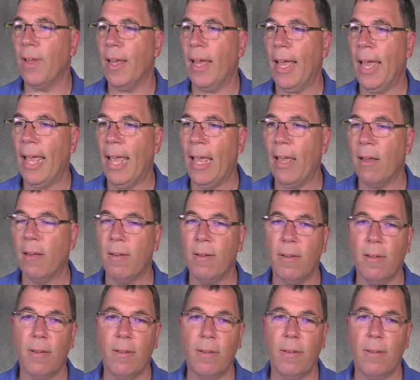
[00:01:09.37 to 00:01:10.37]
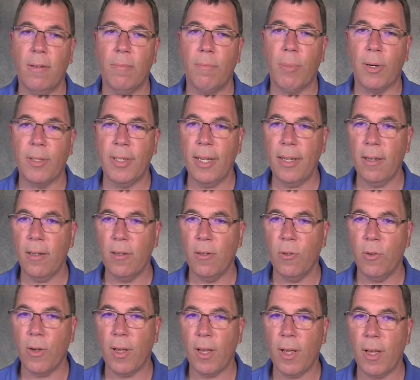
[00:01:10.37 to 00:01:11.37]
a particular
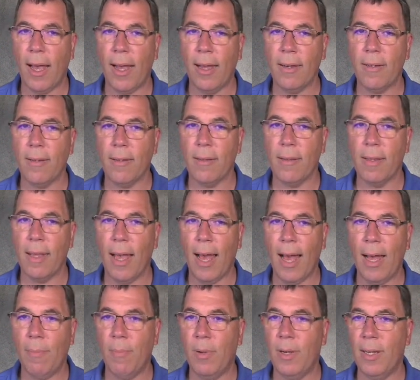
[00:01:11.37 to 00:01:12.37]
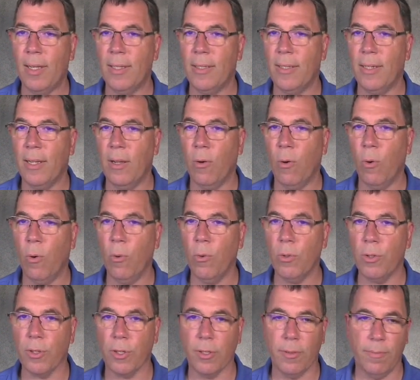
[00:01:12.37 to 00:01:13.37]
look at the admin SD
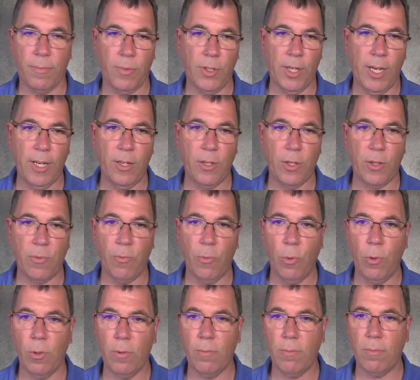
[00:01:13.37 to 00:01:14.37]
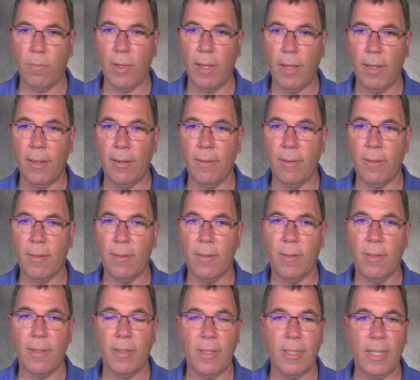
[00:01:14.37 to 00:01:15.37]
holder changes rule and
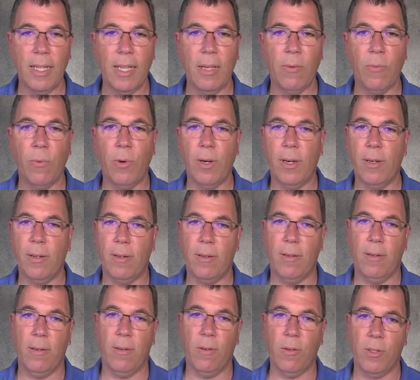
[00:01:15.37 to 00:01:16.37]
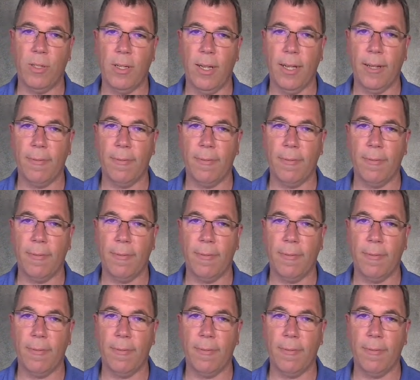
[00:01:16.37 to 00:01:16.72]
see what it looks like.